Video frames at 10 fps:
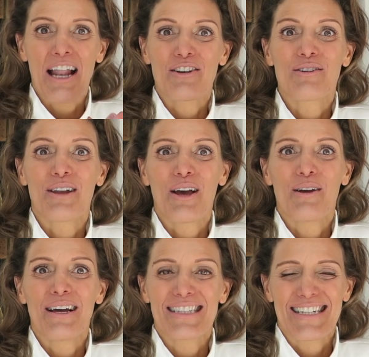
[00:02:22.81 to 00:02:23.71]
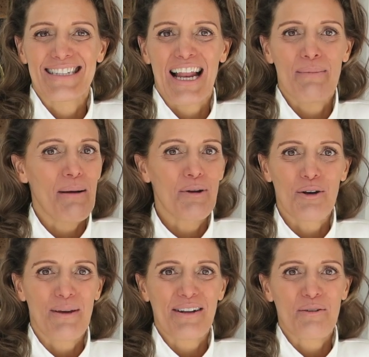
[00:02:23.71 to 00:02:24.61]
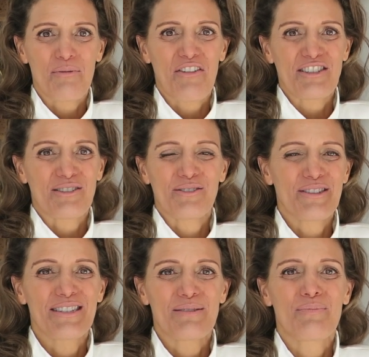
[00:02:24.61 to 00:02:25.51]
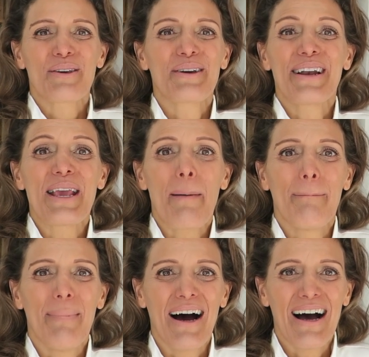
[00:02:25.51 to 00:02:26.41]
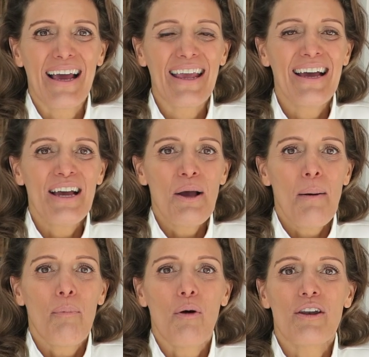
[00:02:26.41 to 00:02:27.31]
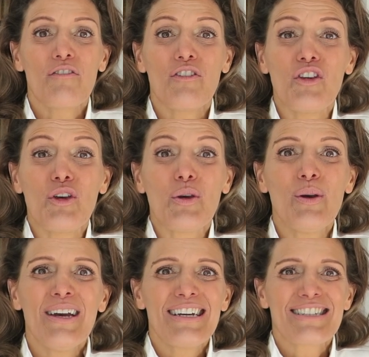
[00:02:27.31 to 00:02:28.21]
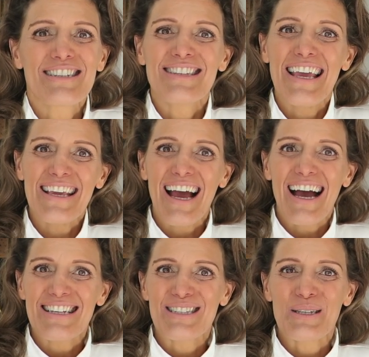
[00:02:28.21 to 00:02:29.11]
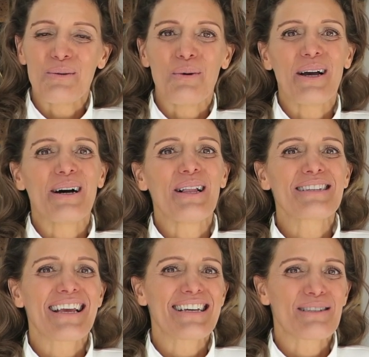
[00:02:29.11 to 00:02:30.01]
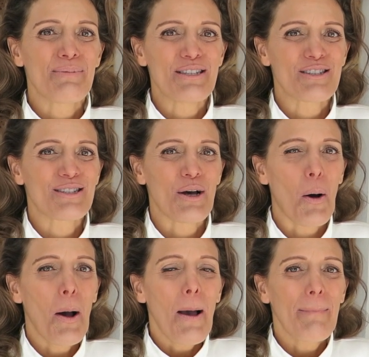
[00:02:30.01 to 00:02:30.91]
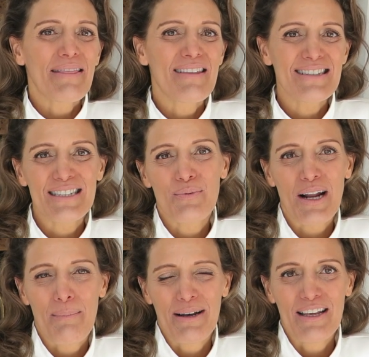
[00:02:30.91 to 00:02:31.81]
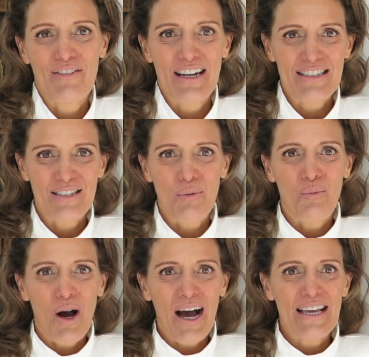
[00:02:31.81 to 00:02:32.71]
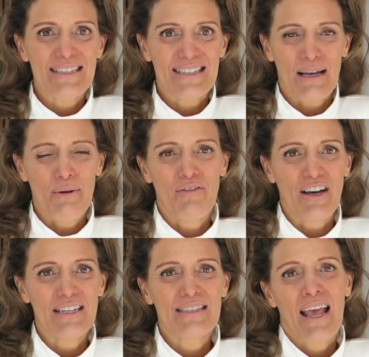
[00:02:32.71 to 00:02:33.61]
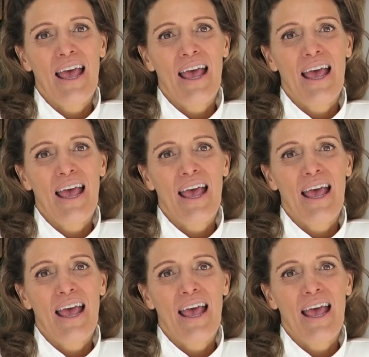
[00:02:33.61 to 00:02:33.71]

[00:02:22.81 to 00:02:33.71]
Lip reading: And do know, as a disclaimer, I'm not a medical professional. This is purely my point of view, so take it as you will, take it as a pinch of salt, but this is what I believe in as to why some of us